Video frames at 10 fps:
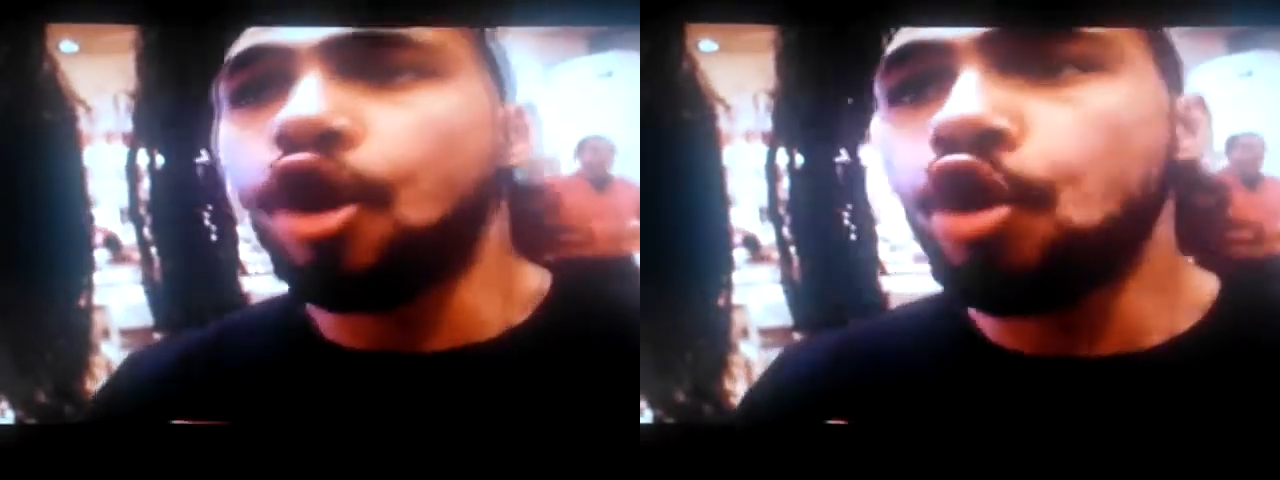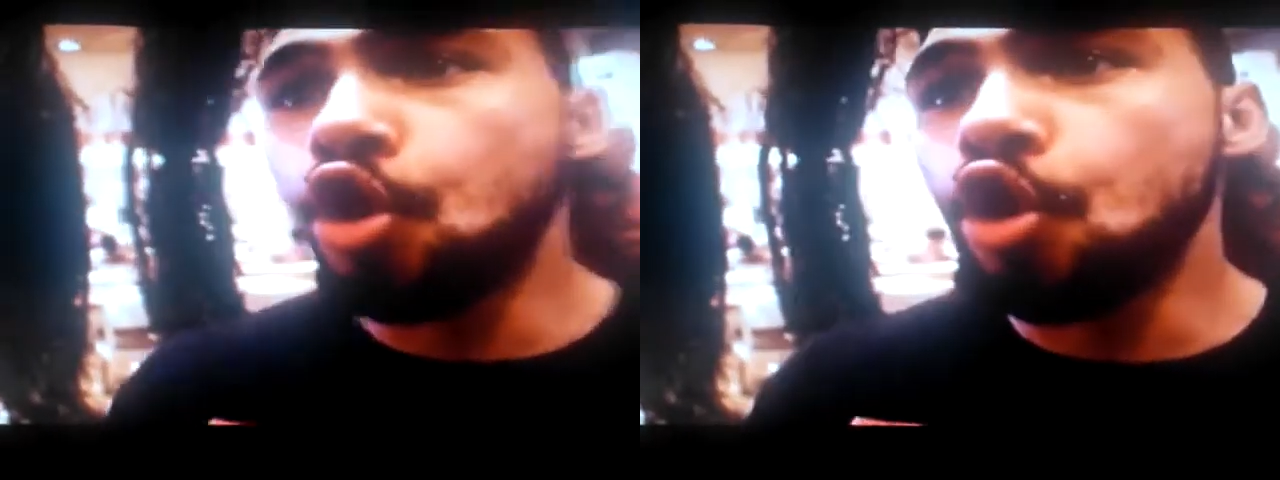
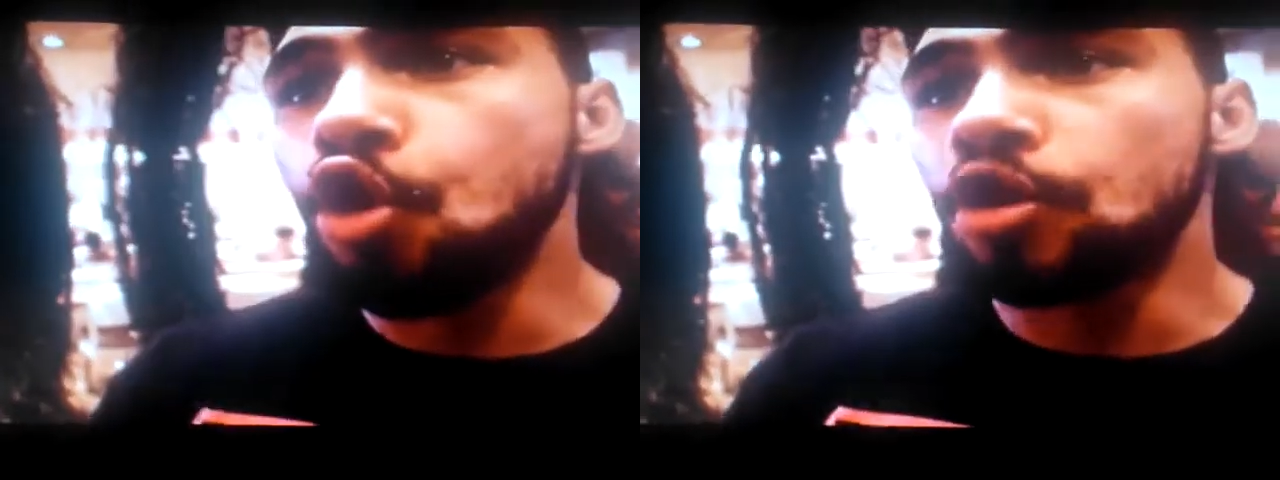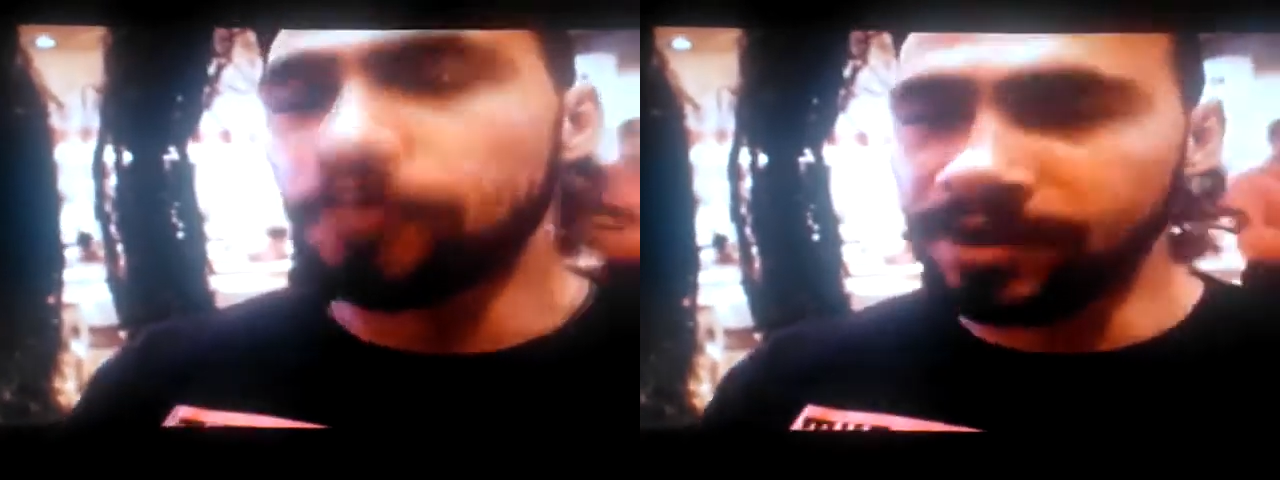
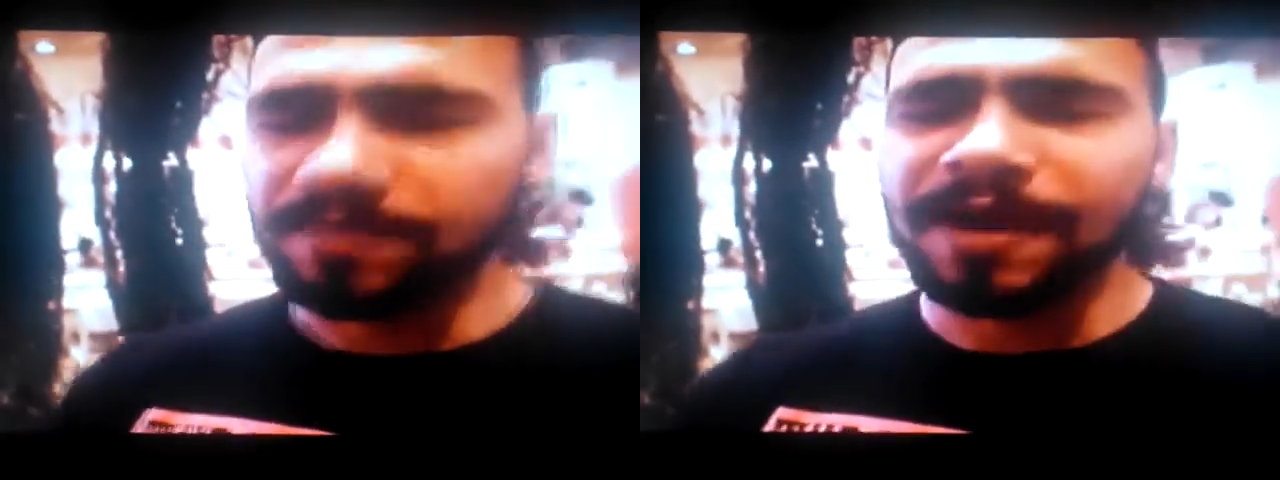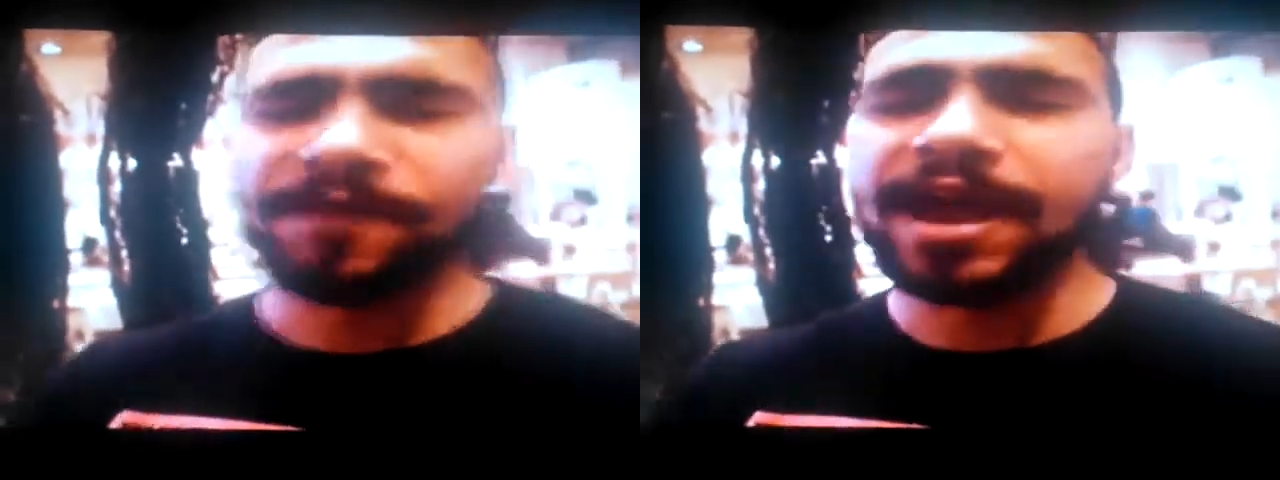Who,
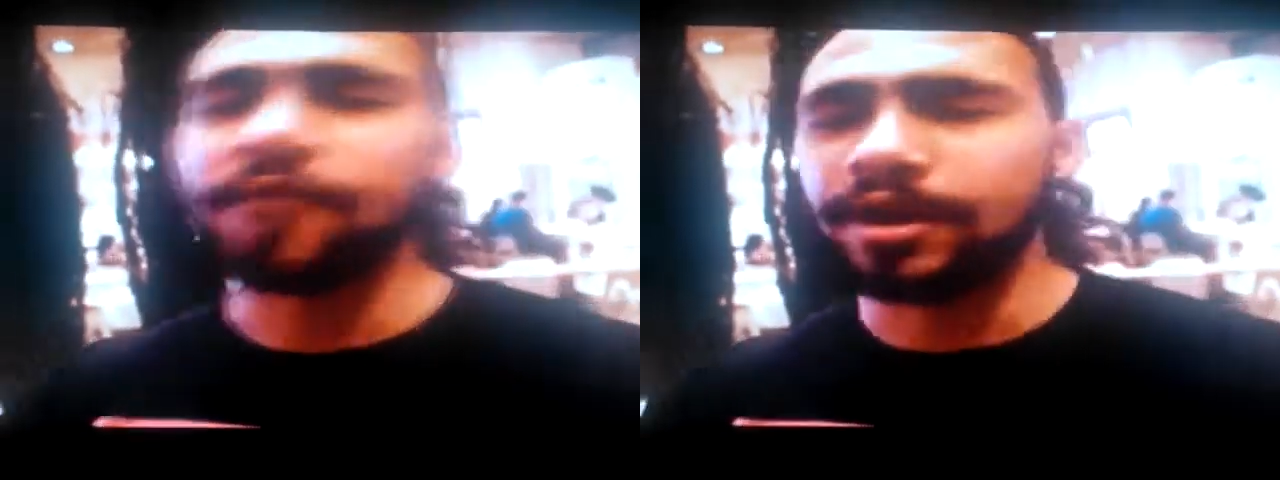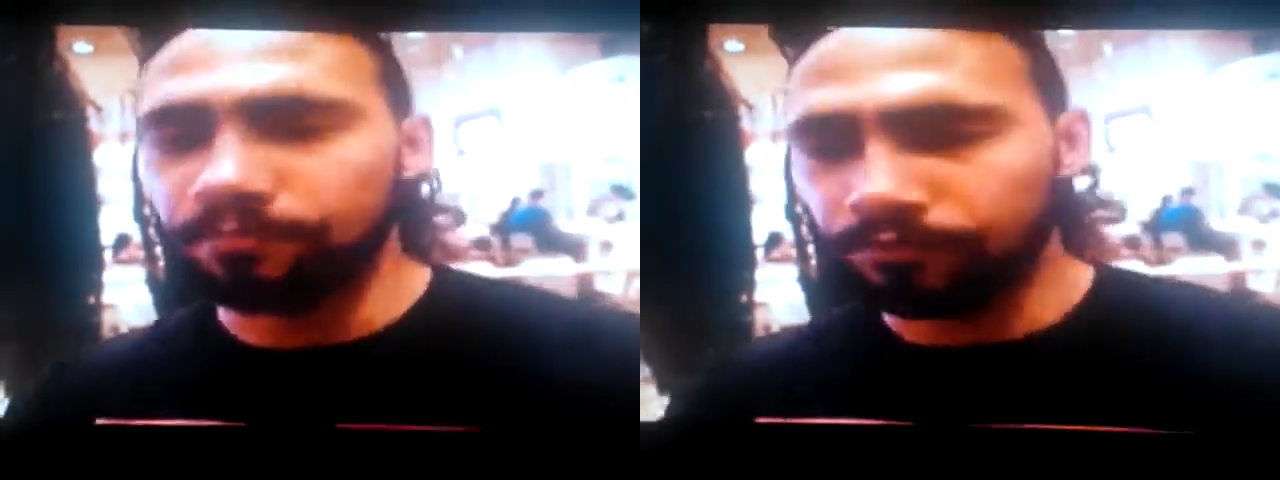this is my
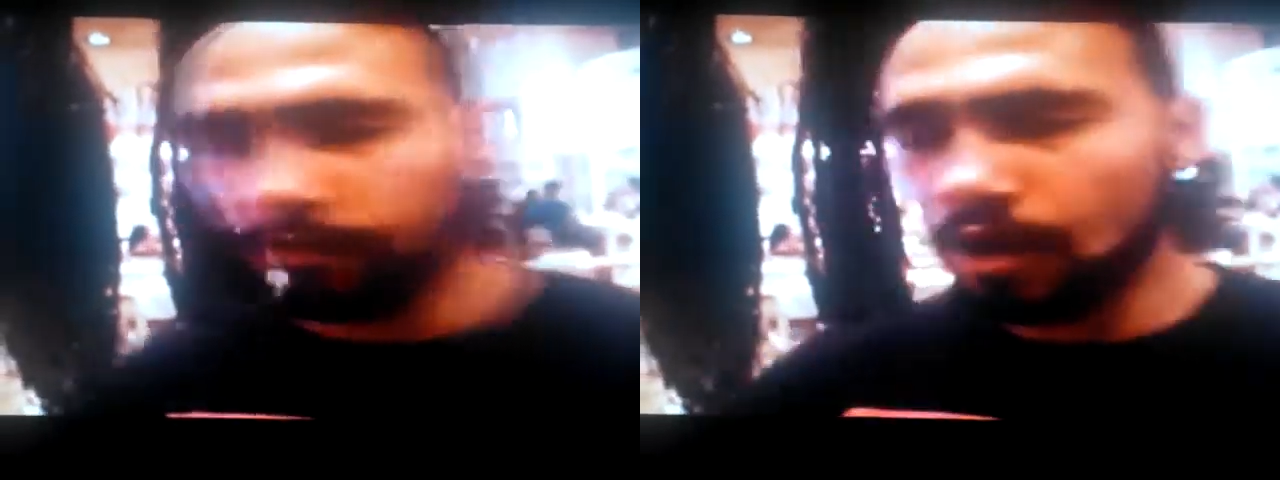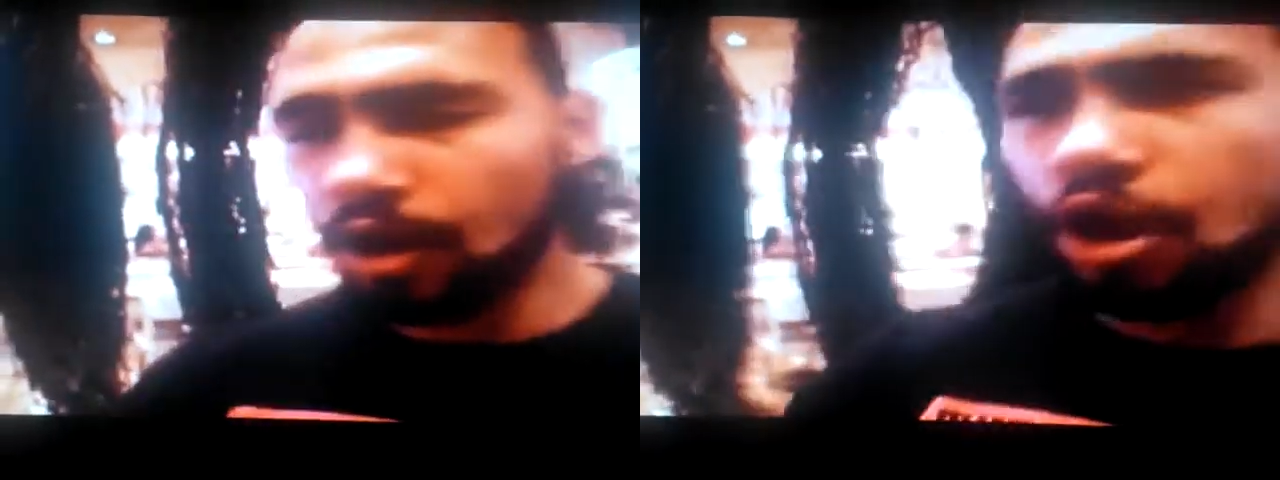favorite,
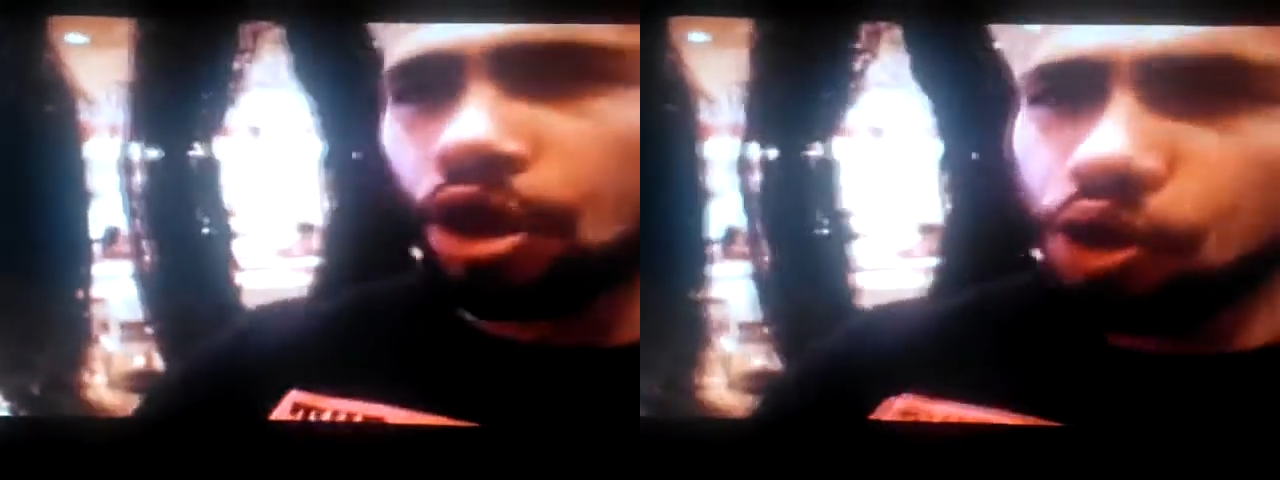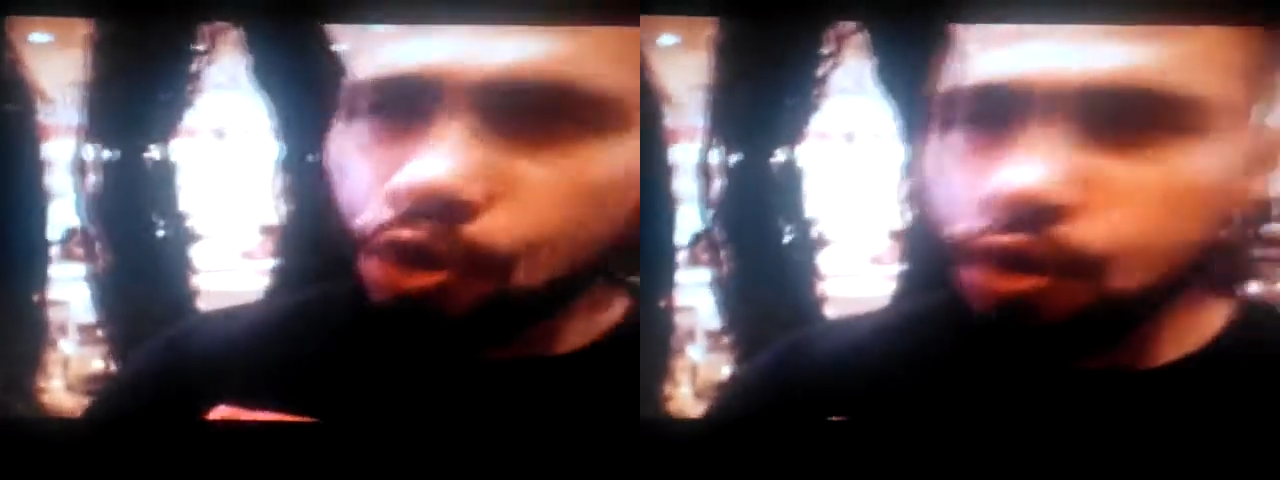
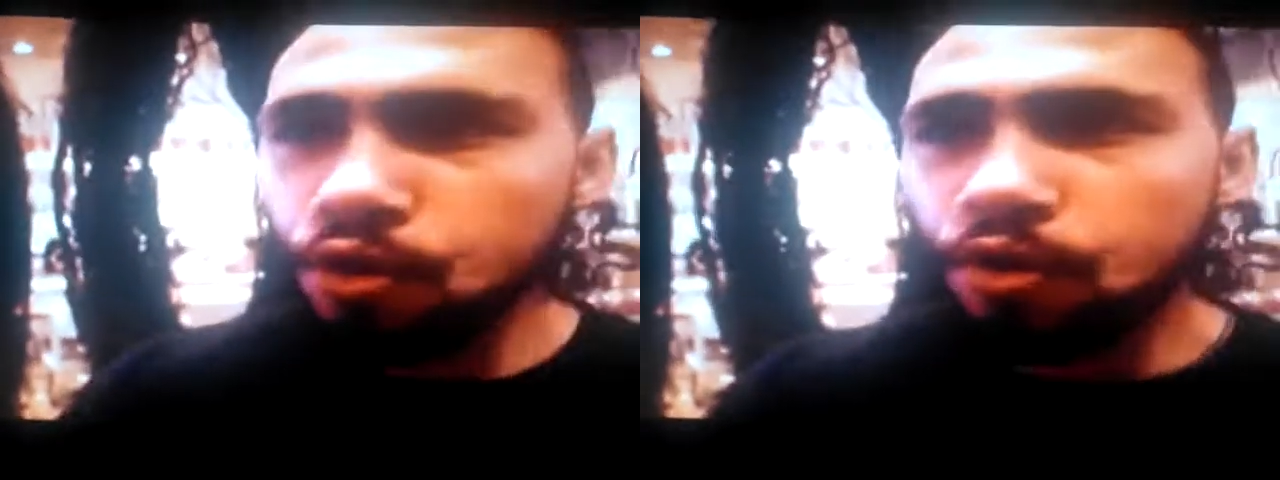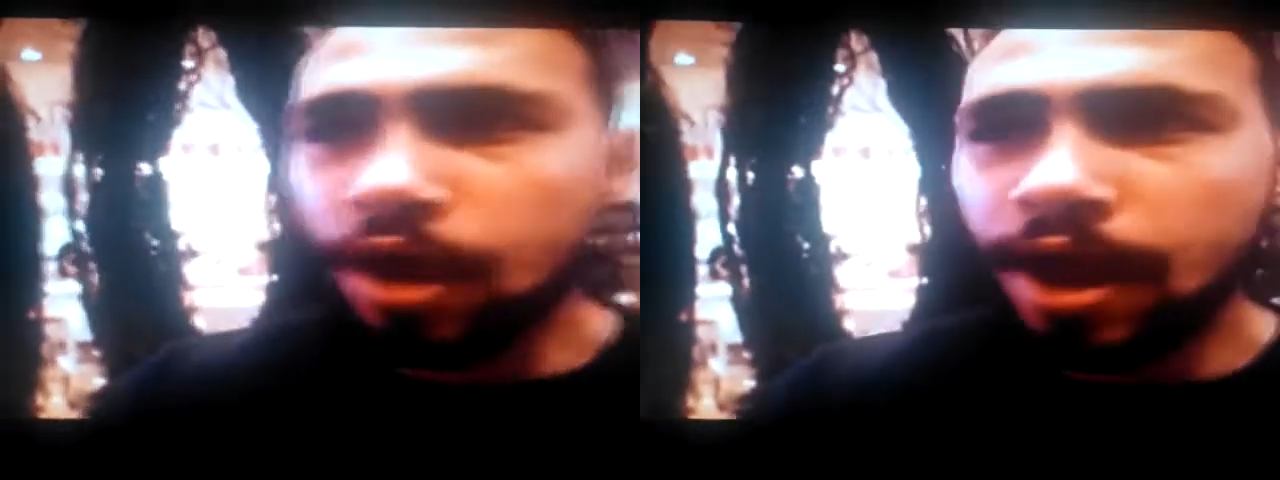
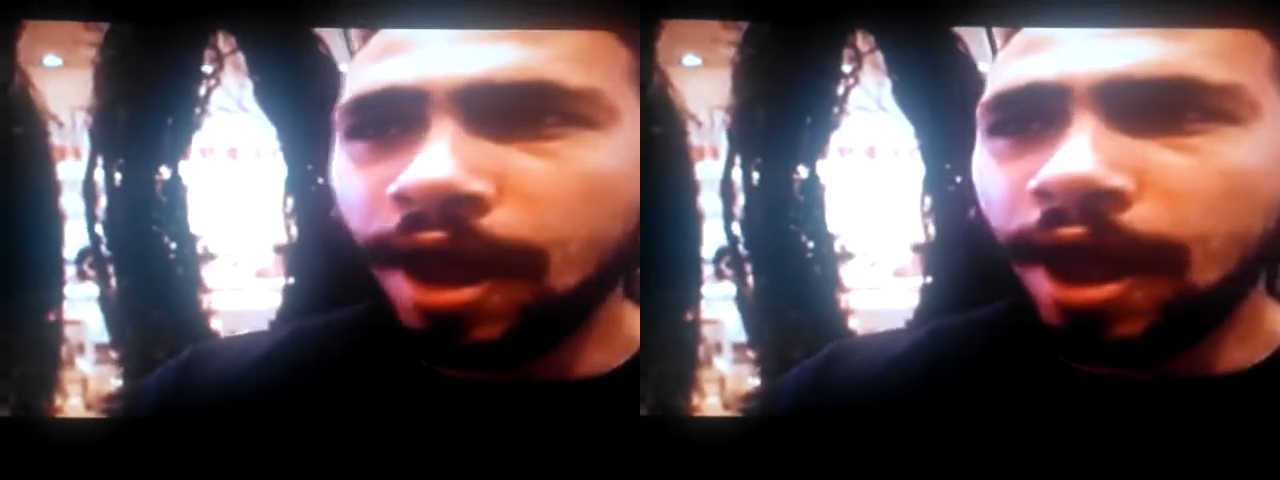who